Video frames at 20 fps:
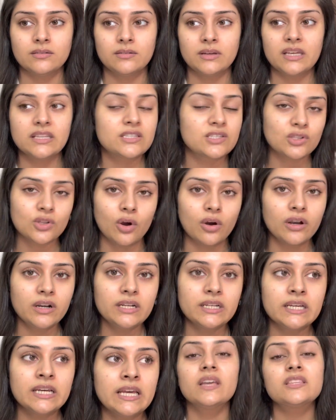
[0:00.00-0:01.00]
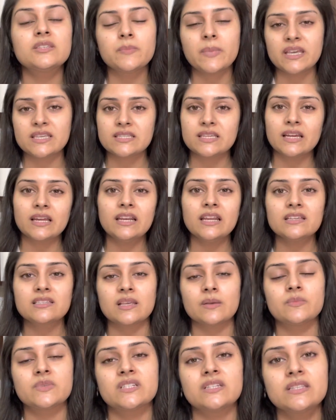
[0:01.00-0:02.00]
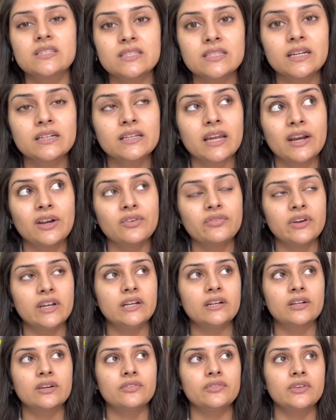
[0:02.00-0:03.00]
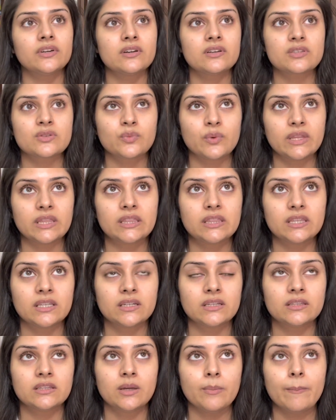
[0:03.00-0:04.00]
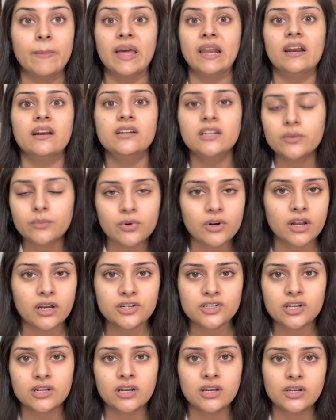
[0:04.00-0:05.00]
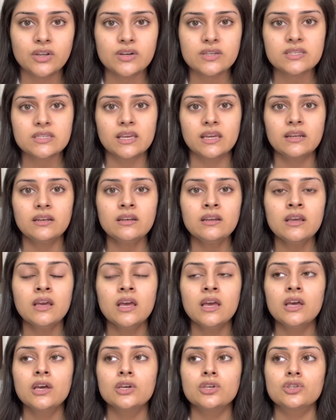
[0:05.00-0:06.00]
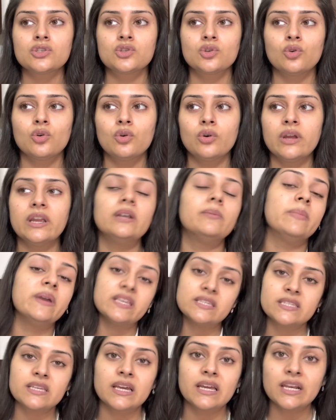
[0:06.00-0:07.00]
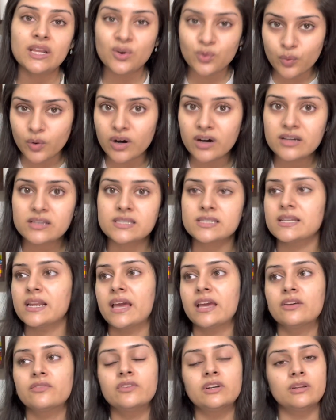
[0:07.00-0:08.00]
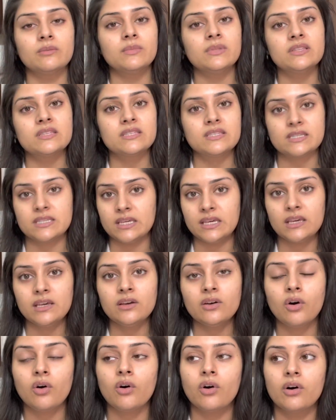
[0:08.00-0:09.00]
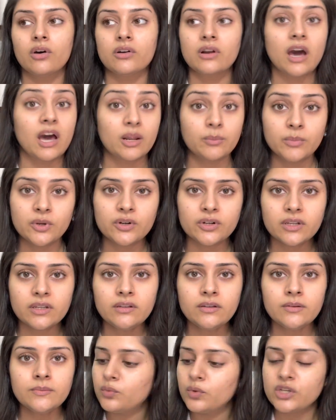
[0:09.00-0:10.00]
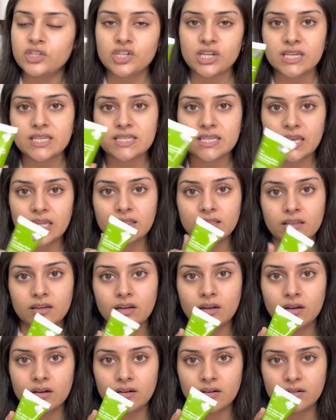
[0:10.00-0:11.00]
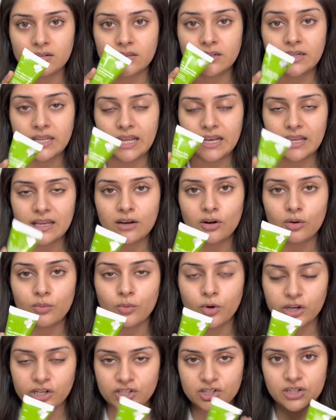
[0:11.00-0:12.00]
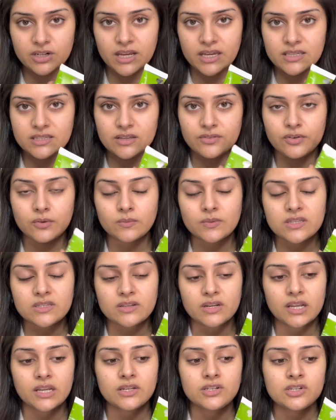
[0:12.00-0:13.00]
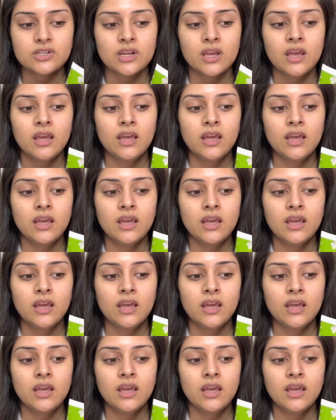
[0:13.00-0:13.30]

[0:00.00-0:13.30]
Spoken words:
It's not. It's basically a substance that kind of interferes with the melanin production in your skin. So it basically works like vitamin C or arbutin, which is in the Daily Glow Moisturizer from this range.